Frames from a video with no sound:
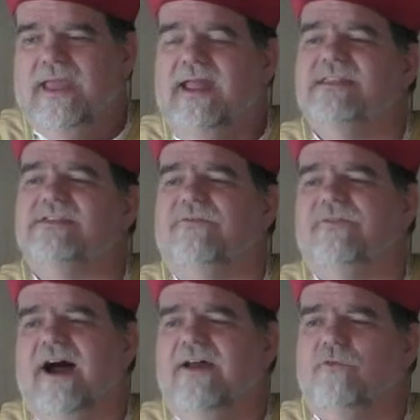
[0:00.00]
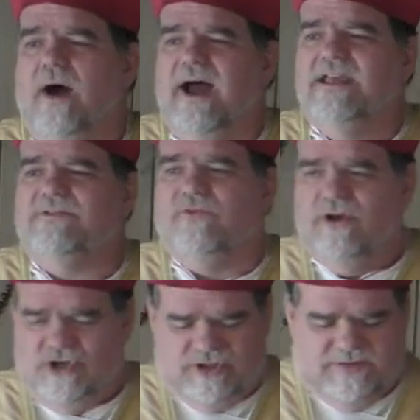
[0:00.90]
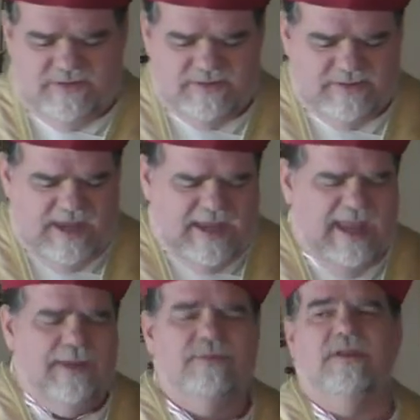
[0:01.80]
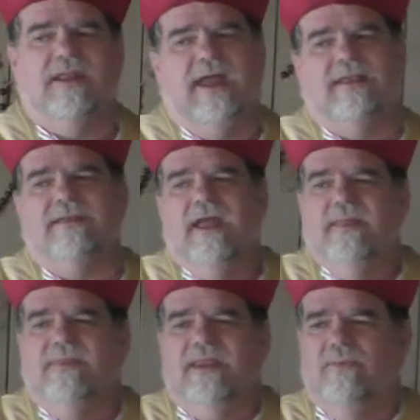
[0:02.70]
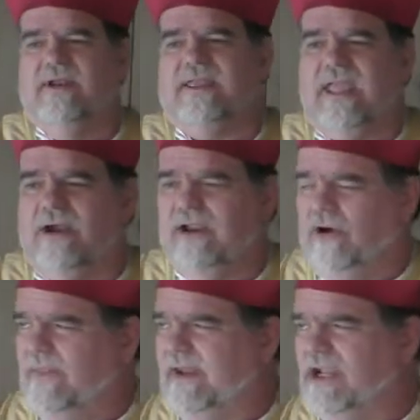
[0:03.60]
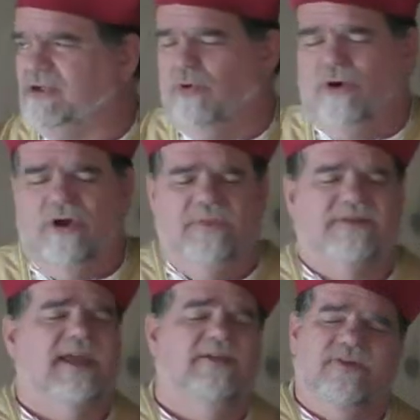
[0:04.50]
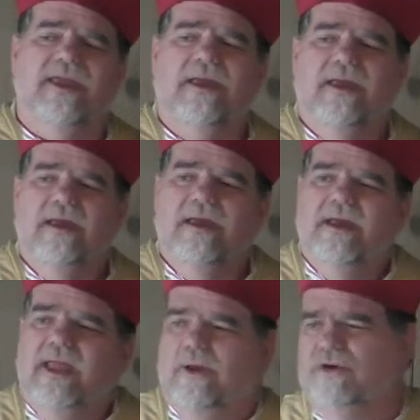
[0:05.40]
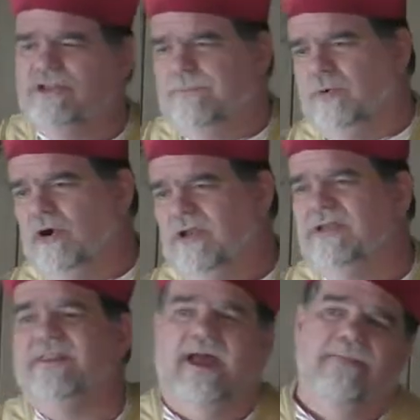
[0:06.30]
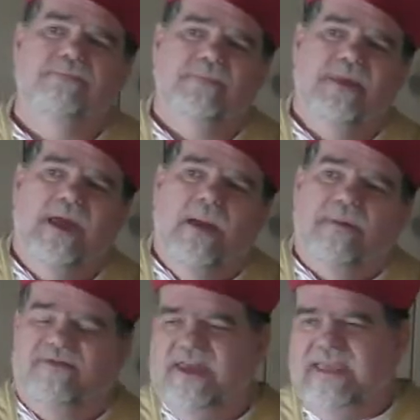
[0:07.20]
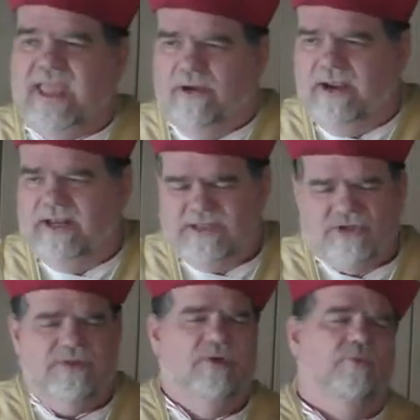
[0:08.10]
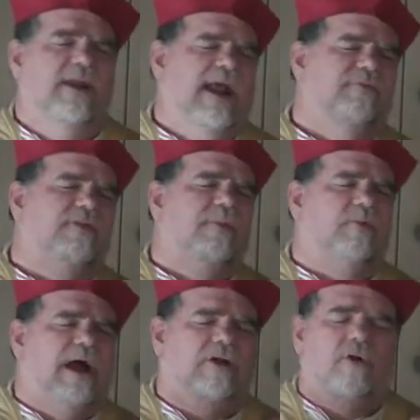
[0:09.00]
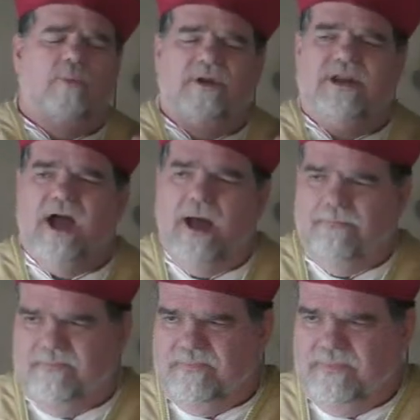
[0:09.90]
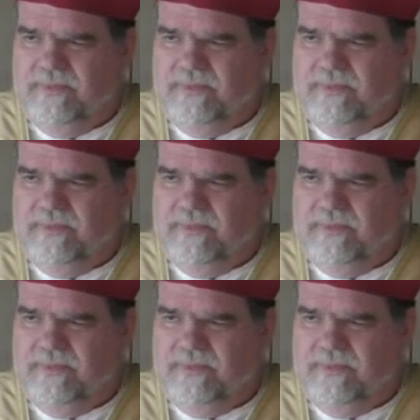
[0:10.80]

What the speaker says: Hence the five wise virgins, they came in the night. They didn't want to carry all that extra oil that's heavy. It was a burden to them, but they carried it so that whenever the bridegroom would come,